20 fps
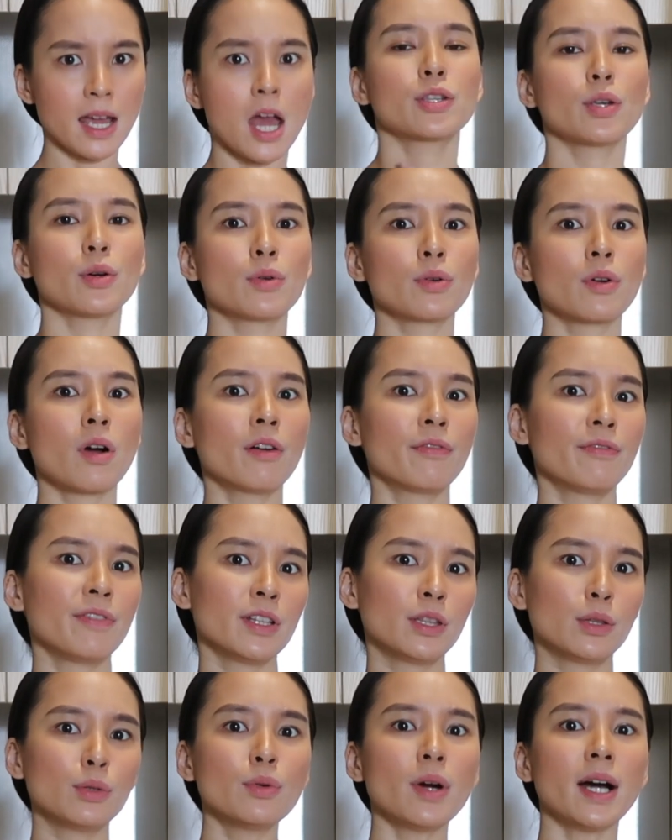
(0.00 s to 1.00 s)
So
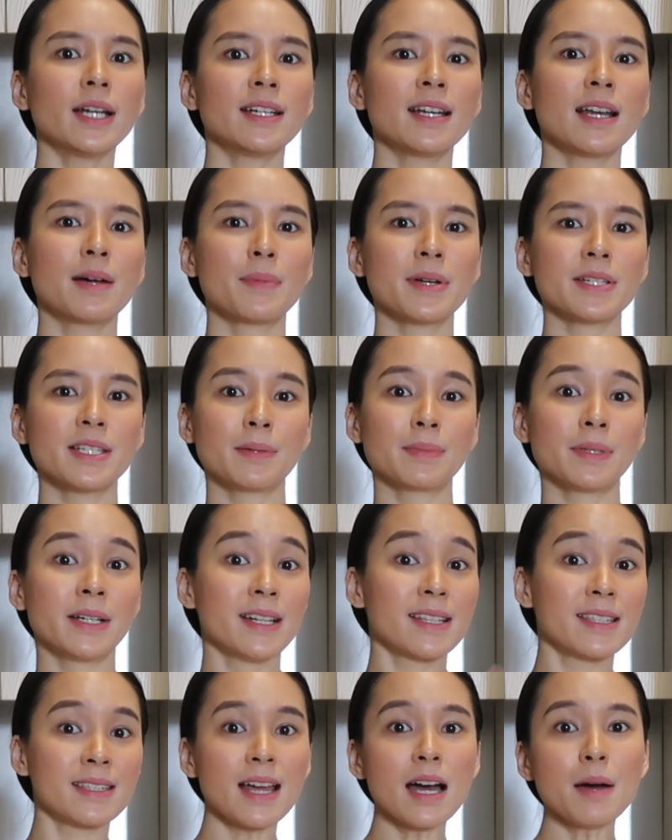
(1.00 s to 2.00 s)
coffee tu adalah macam
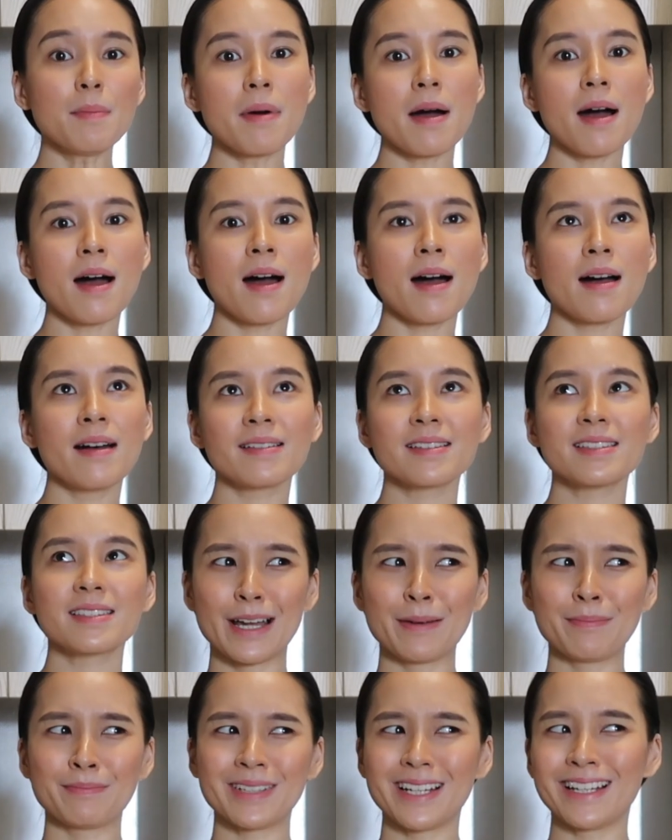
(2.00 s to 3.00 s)
dari Starbucks
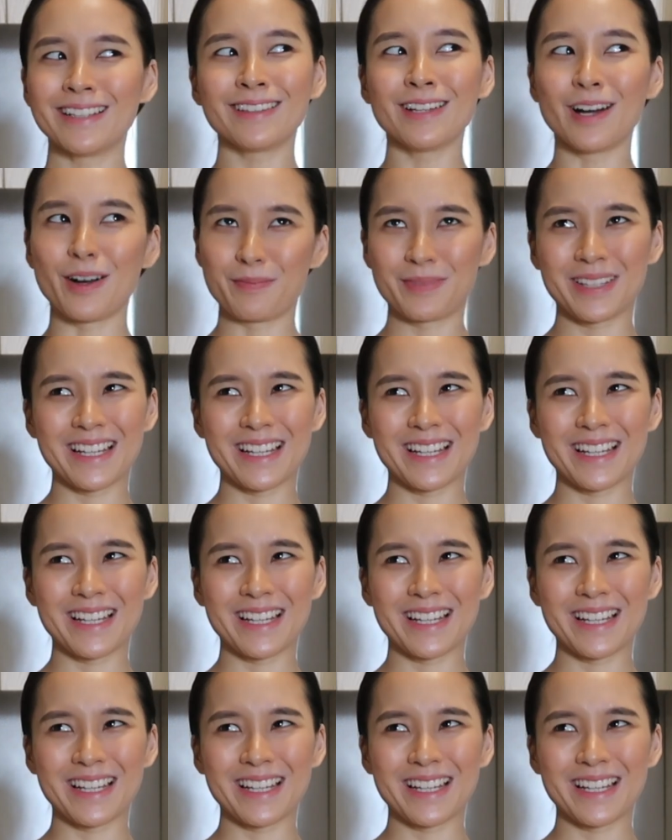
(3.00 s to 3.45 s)
and a lot of